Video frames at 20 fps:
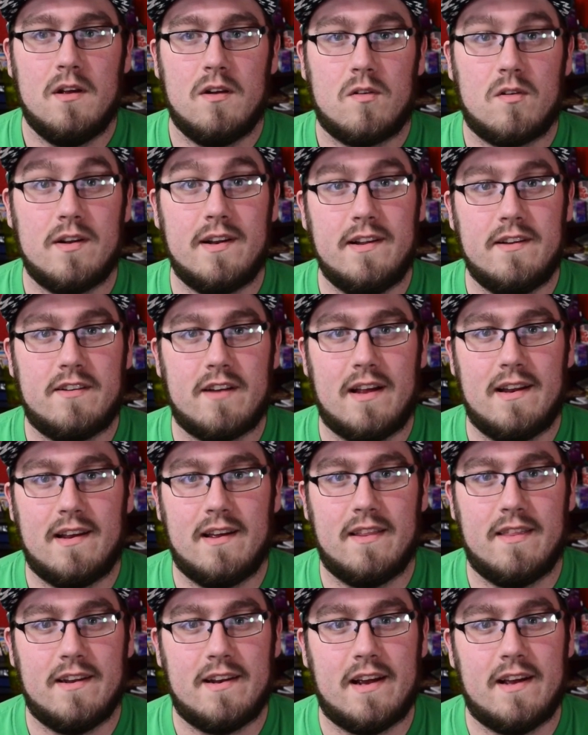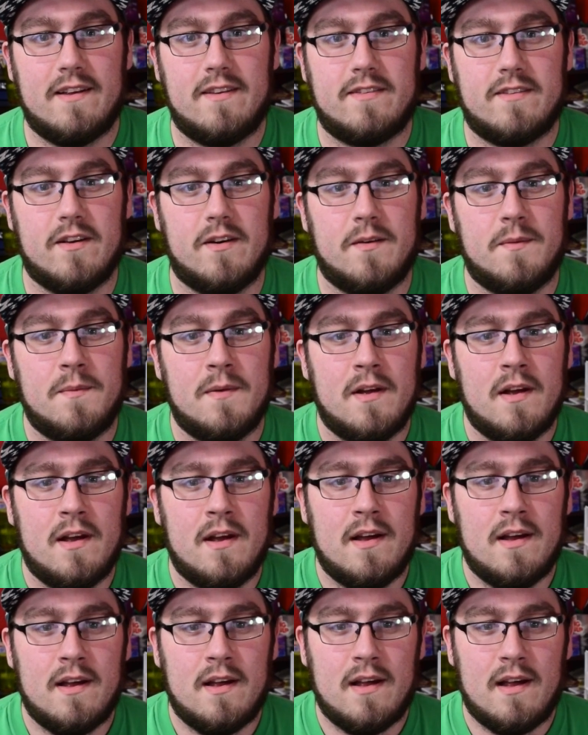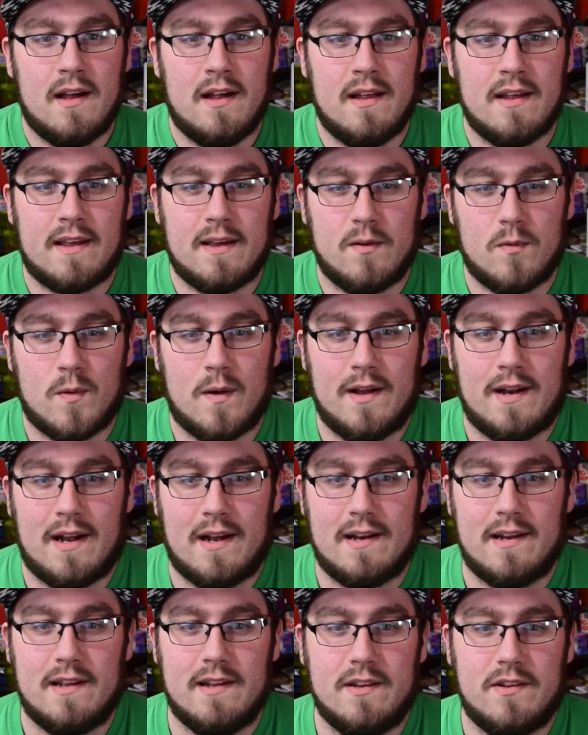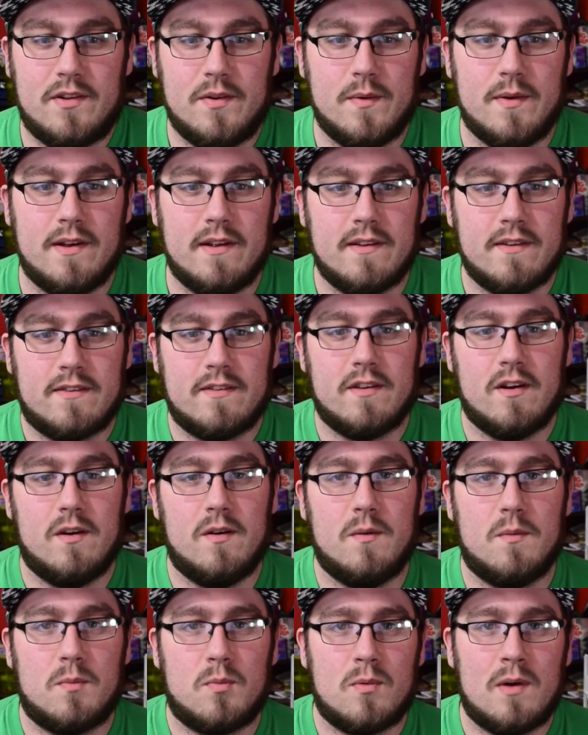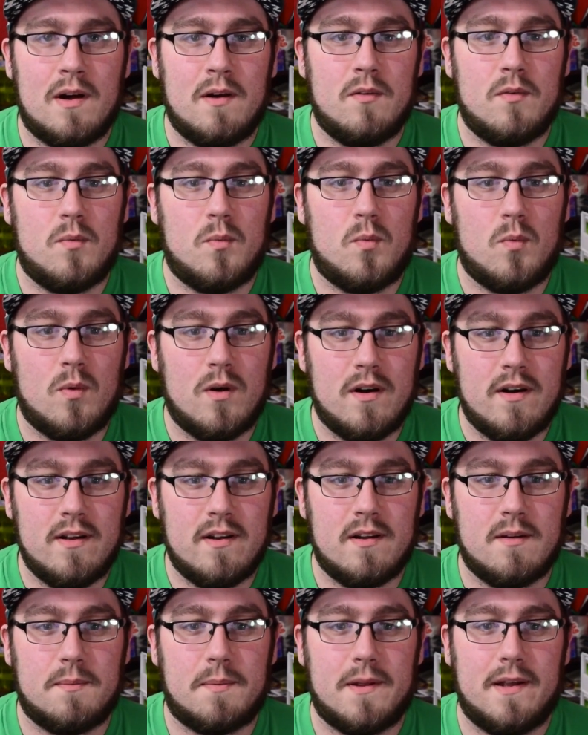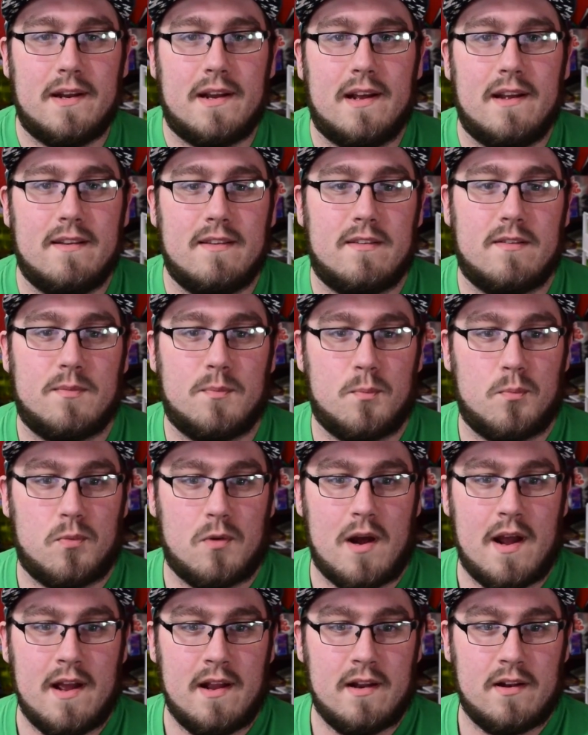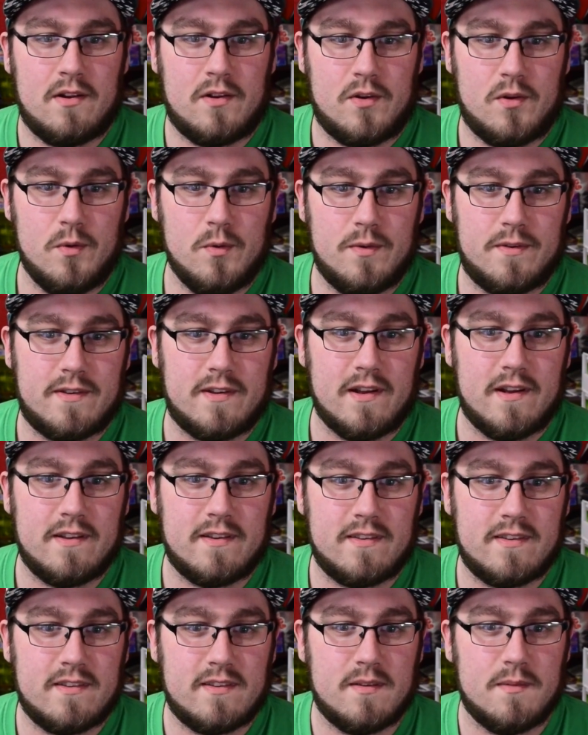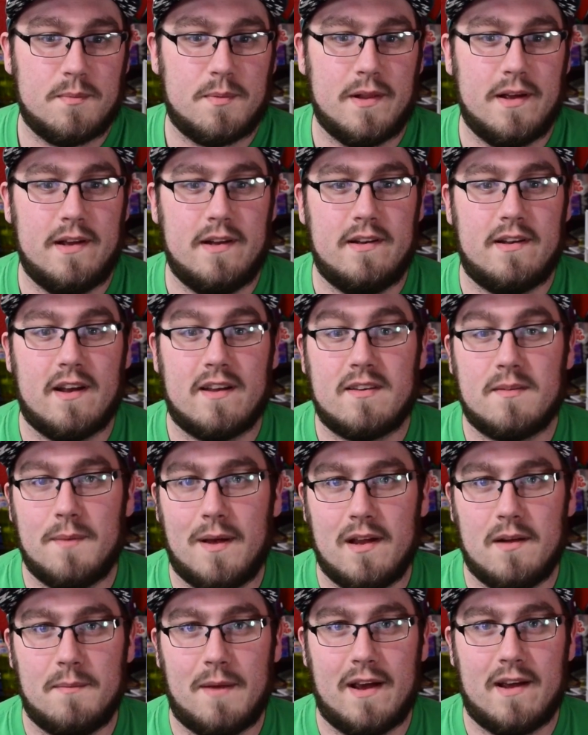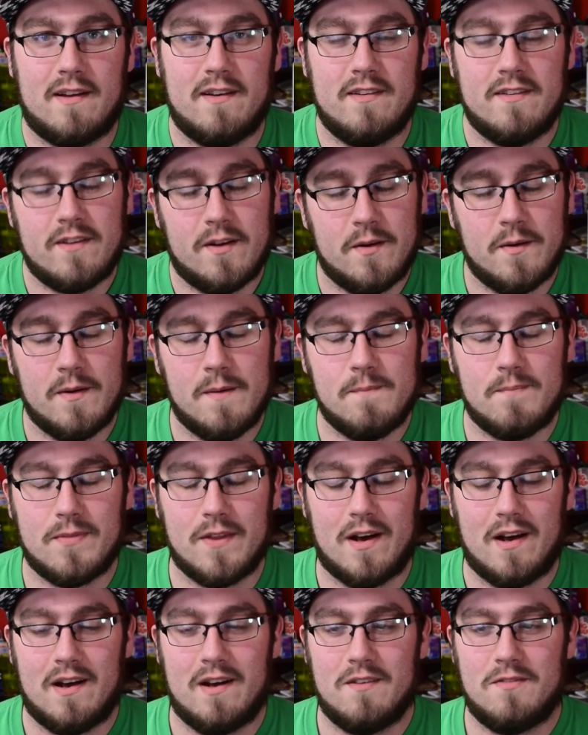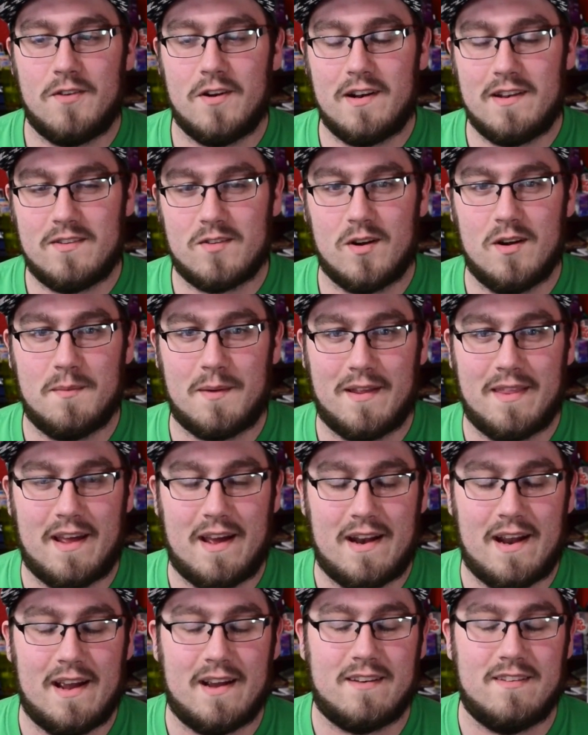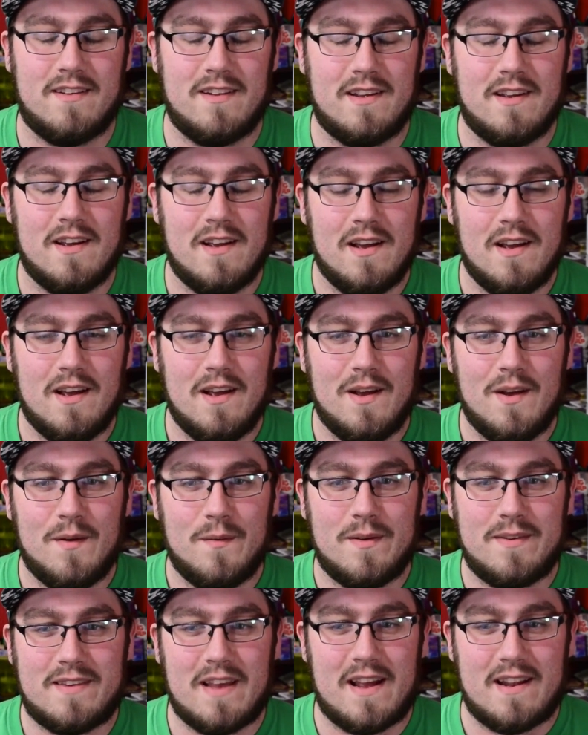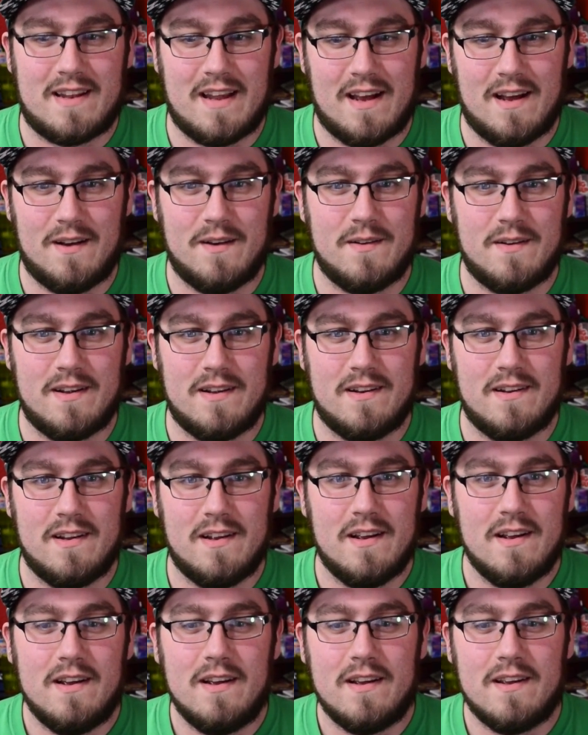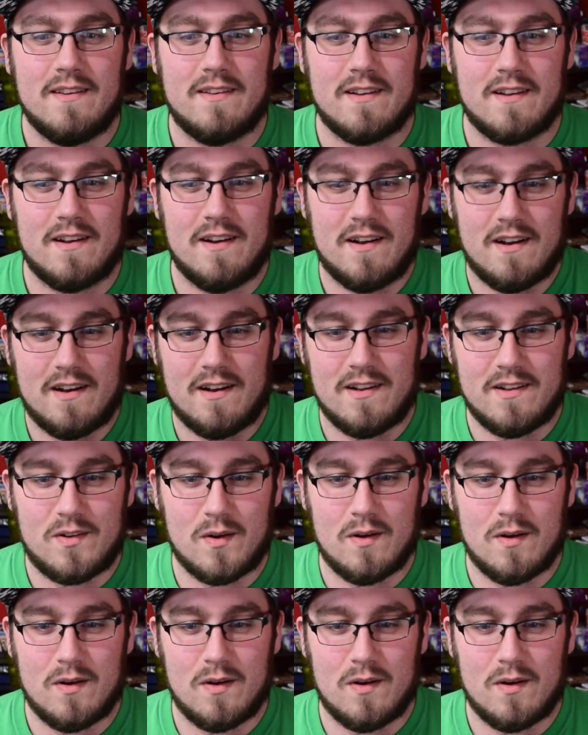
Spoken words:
Greninja any of the days, so I'll get right on into it. So round 1, played against Brad Gustas, playing Duskmane Magnezone. Funny story about that, actually. We sat down and he's like, oh,